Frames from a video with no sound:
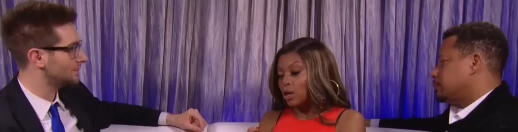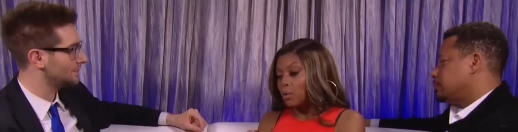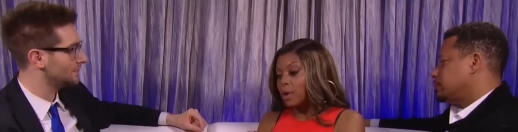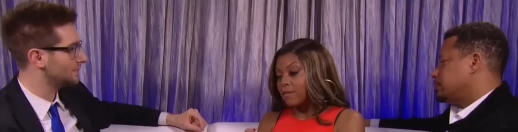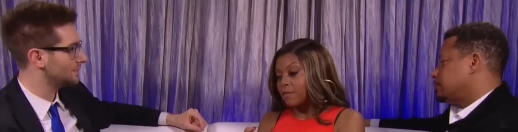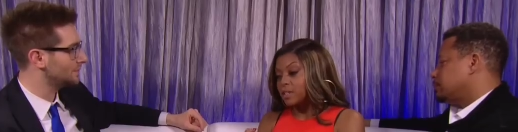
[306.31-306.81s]
Speaker 1: learned
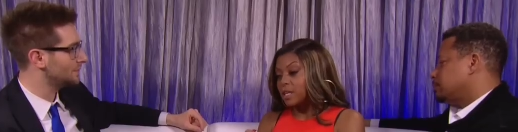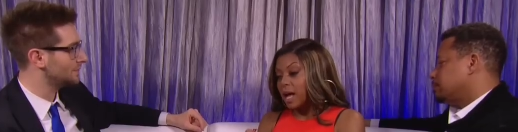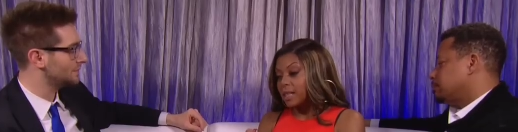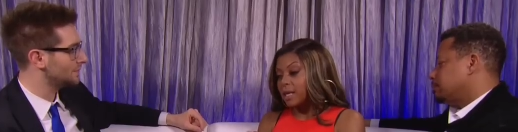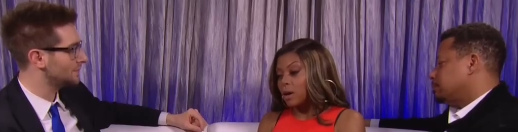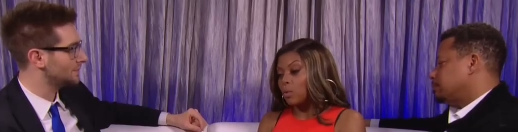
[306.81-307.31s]
when I first
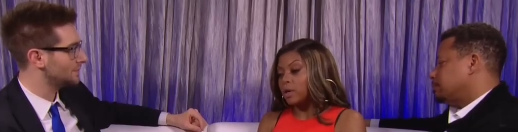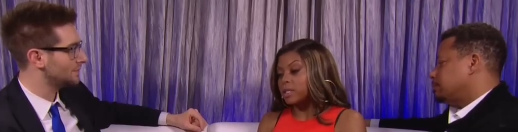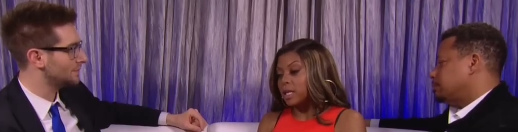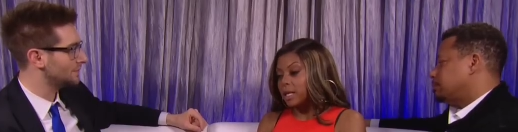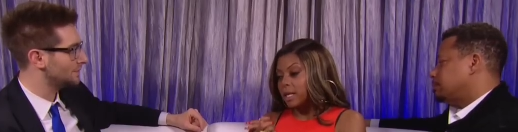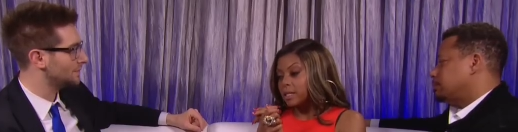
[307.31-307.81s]
got there was
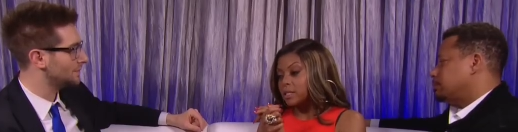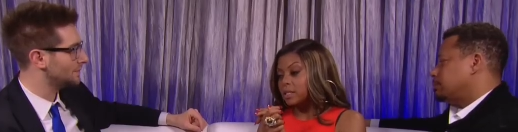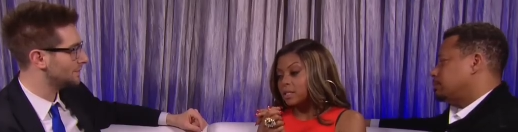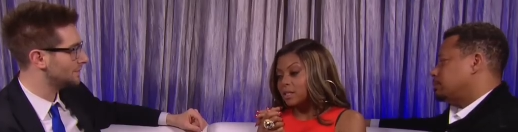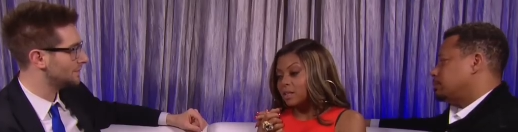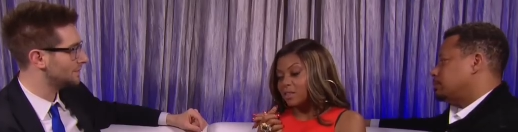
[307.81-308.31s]
it is
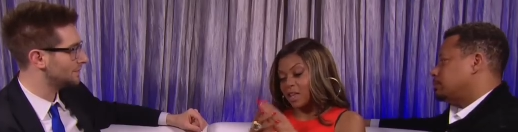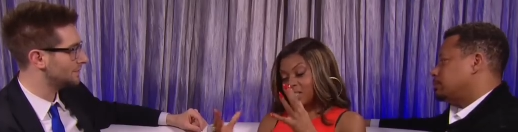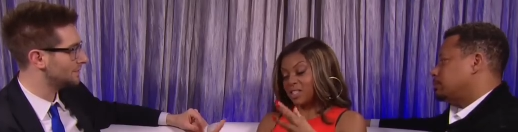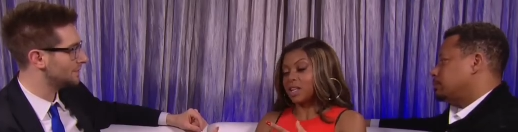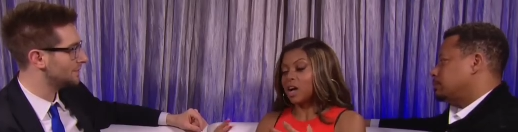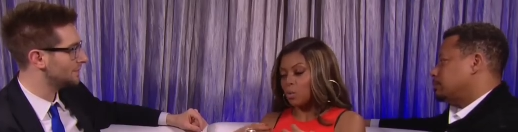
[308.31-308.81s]
that
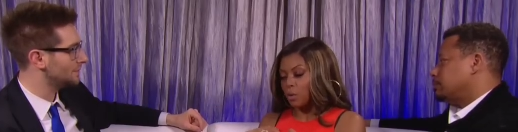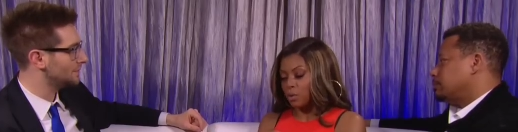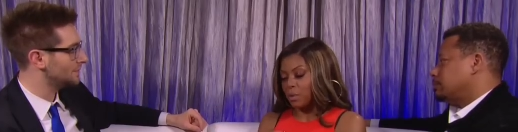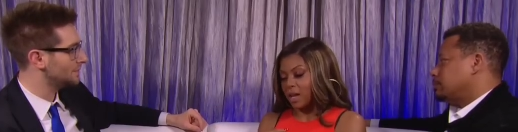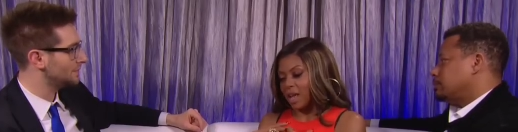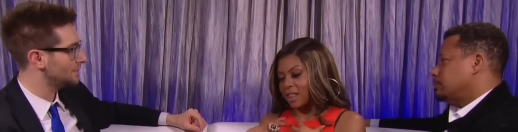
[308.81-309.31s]
stuck with
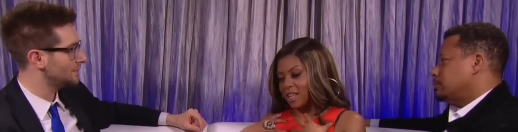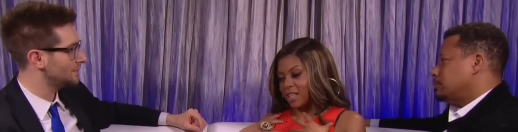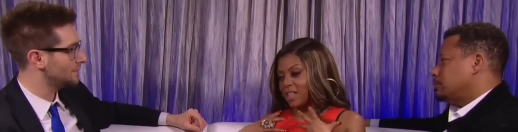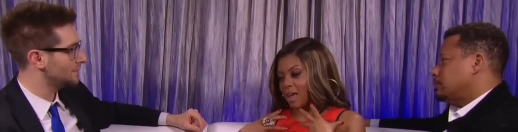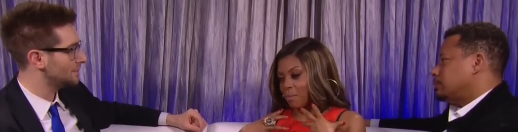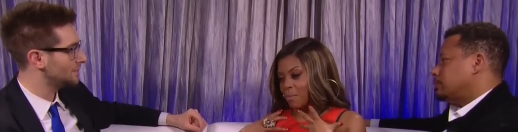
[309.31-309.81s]
me, and I
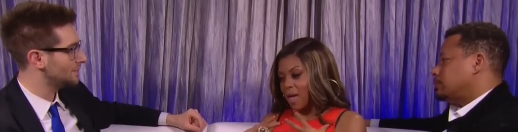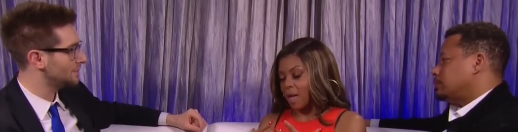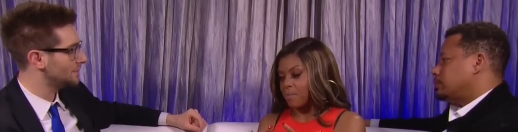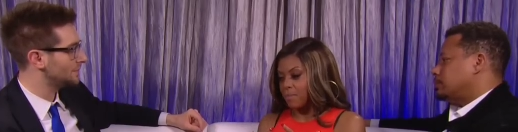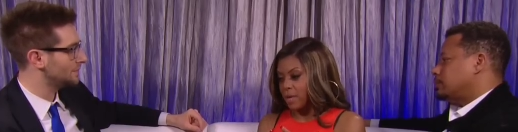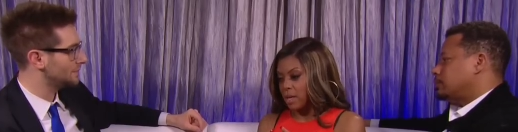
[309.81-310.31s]
think that
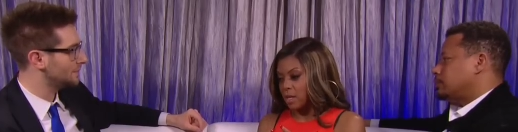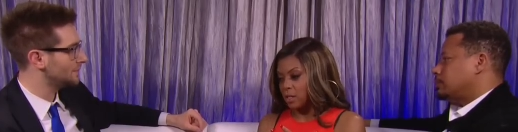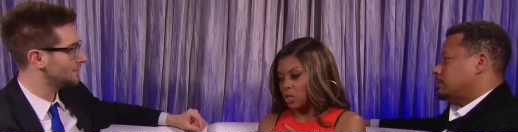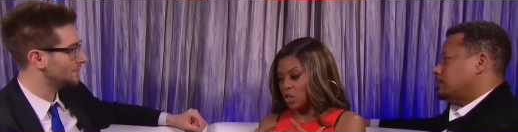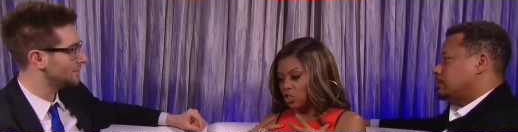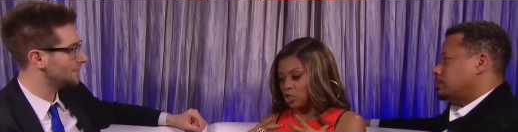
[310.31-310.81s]
made me
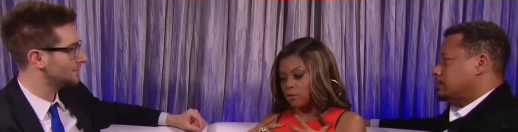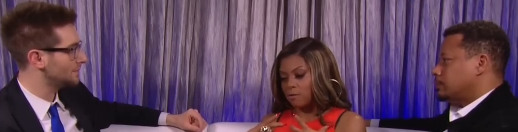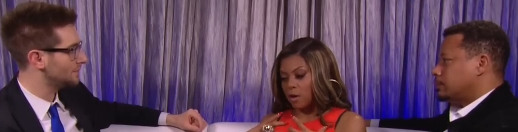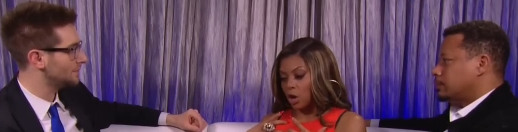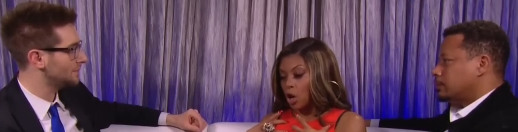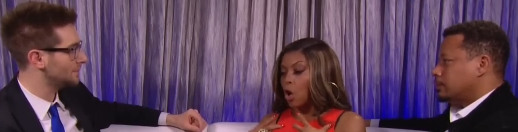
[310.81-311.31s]
such
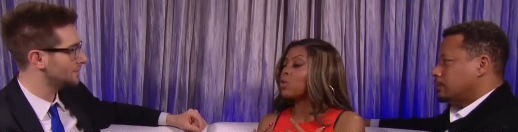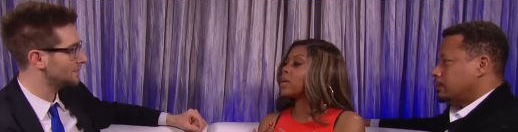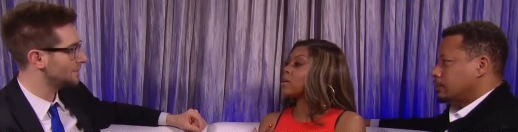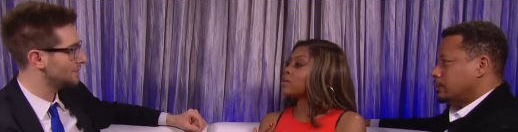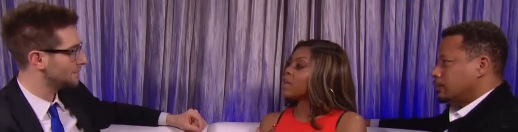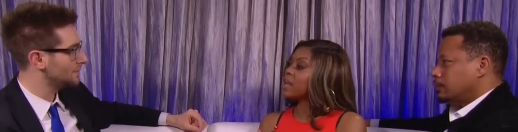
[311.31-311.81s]
a go
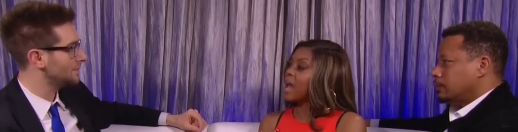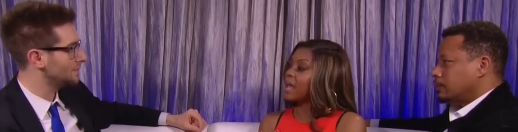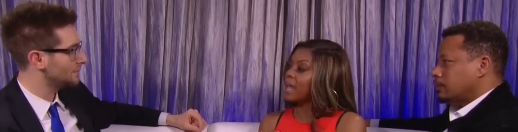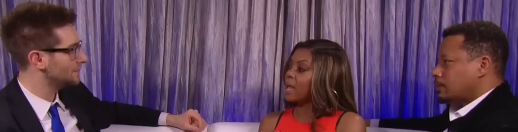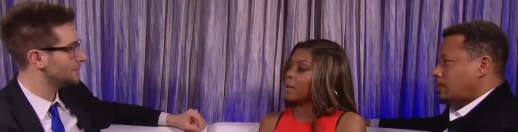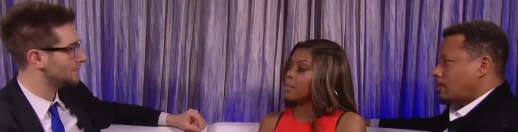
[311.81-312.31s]
getter that
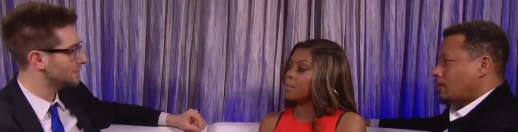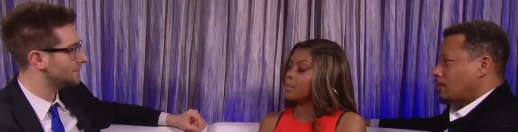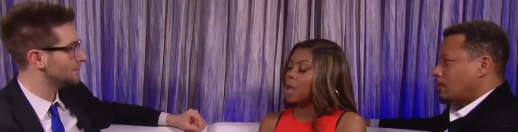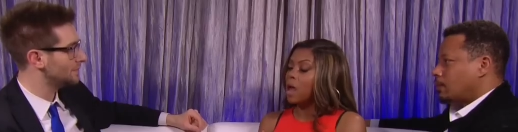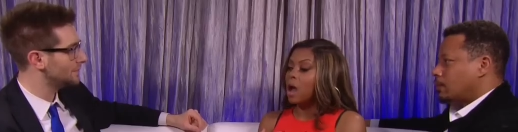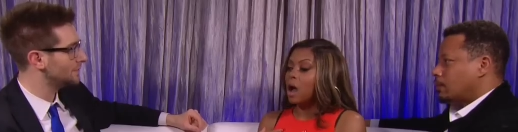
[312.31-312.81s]
I am.
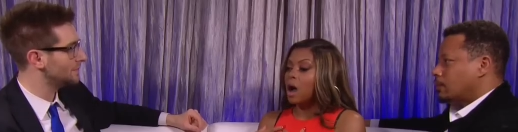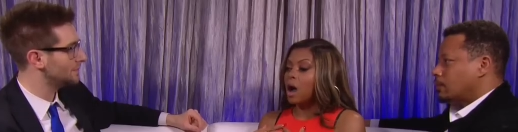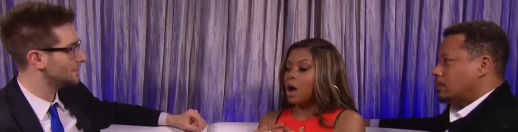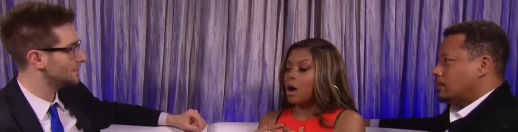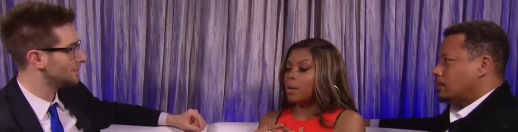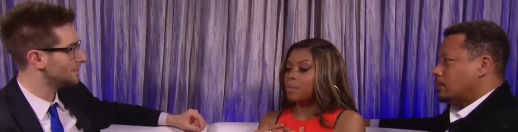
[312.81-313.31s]

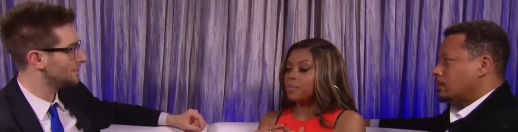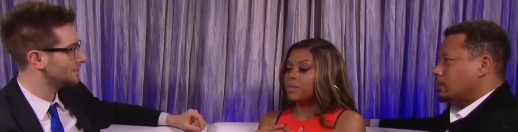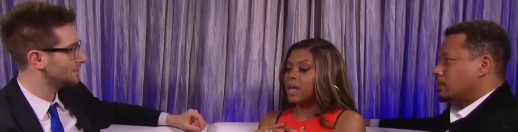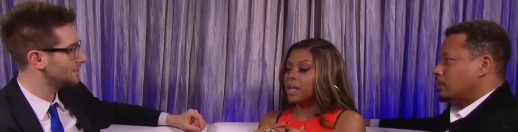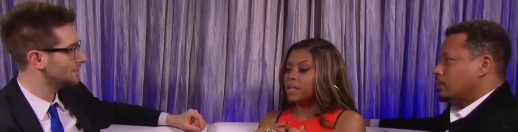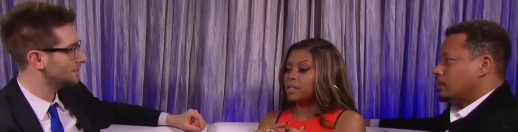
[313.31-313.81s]
Um,
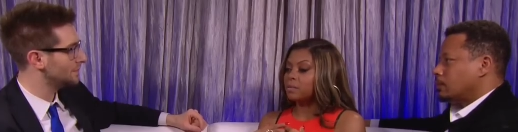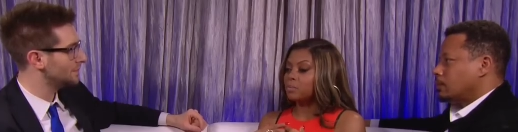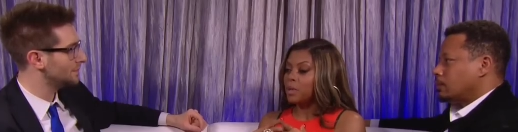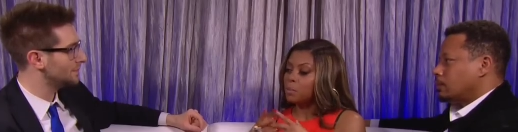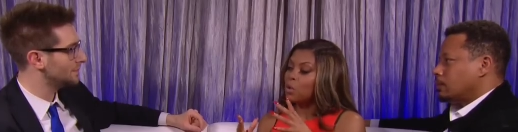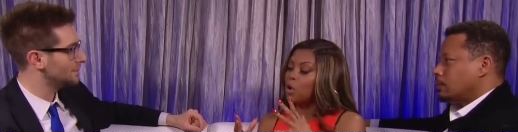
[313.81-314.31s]
that it
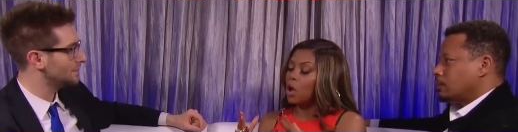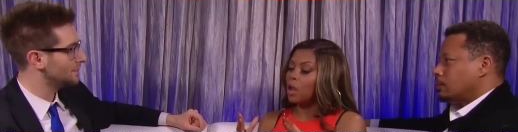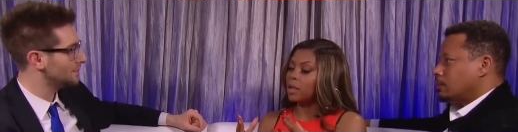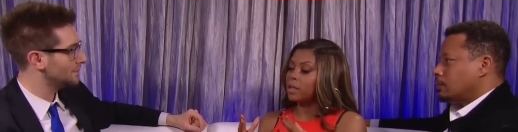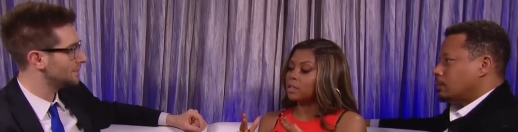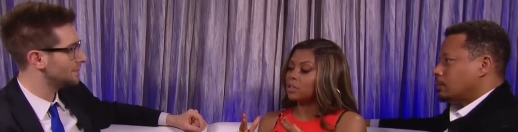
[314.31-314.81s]
people
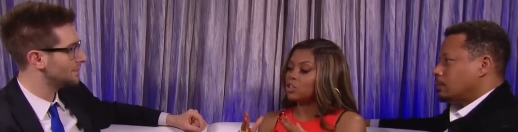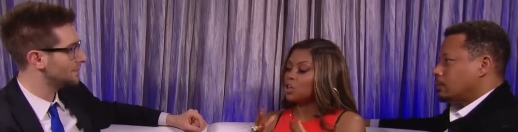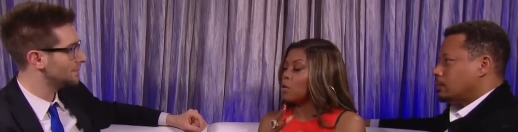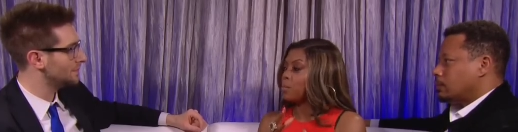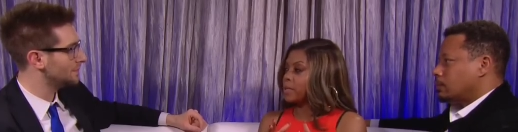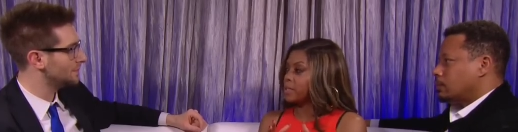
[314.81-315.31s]
call it
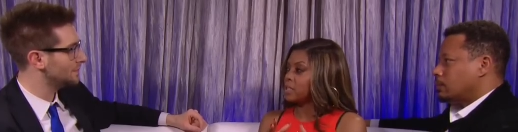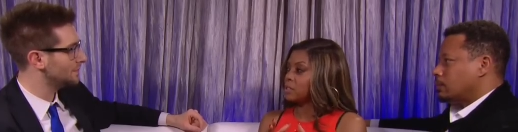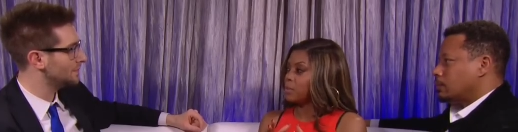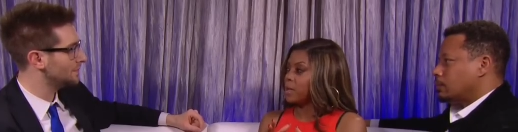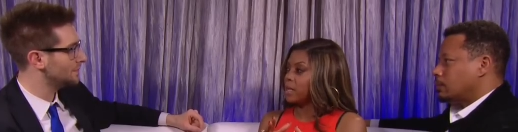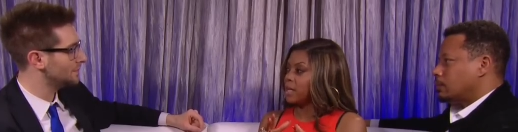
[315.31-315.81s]
show
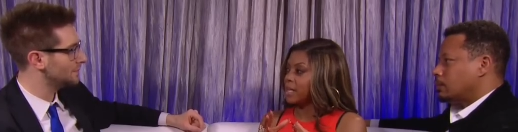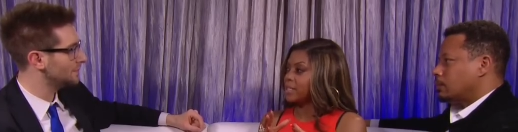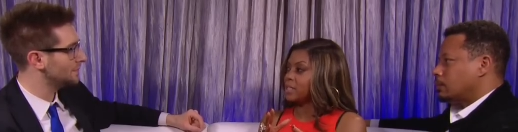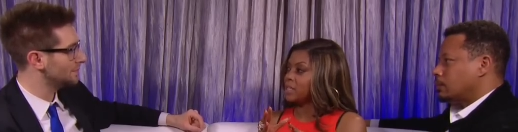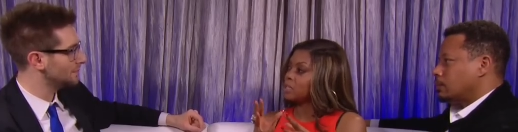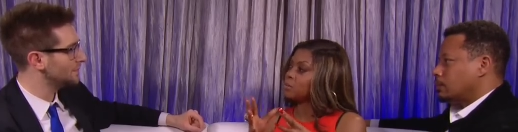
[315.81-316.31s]
business, but in
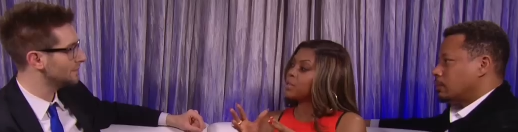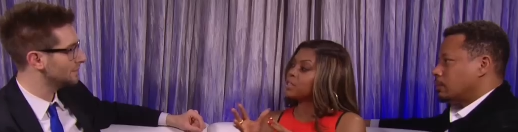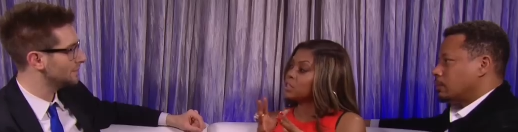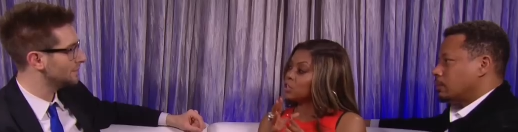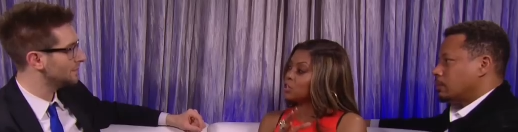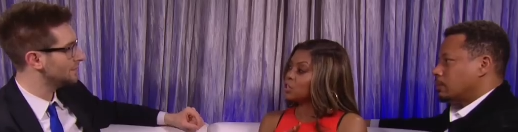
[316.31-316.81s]
essence, it's
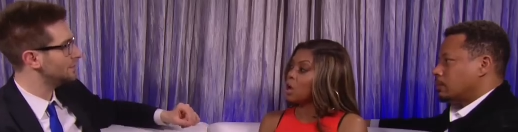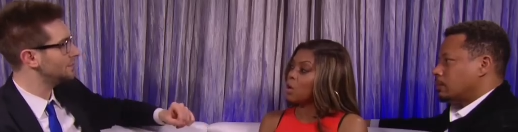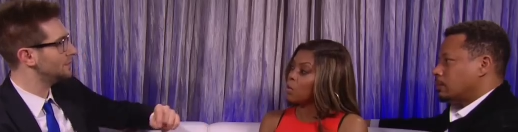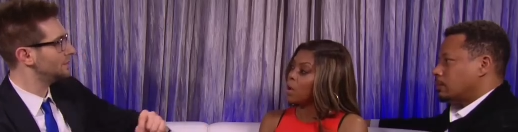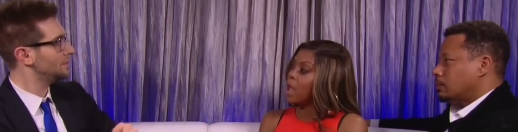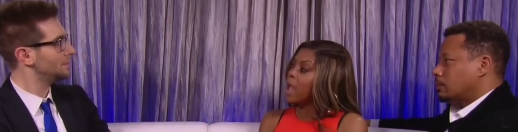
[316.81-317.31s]
business show.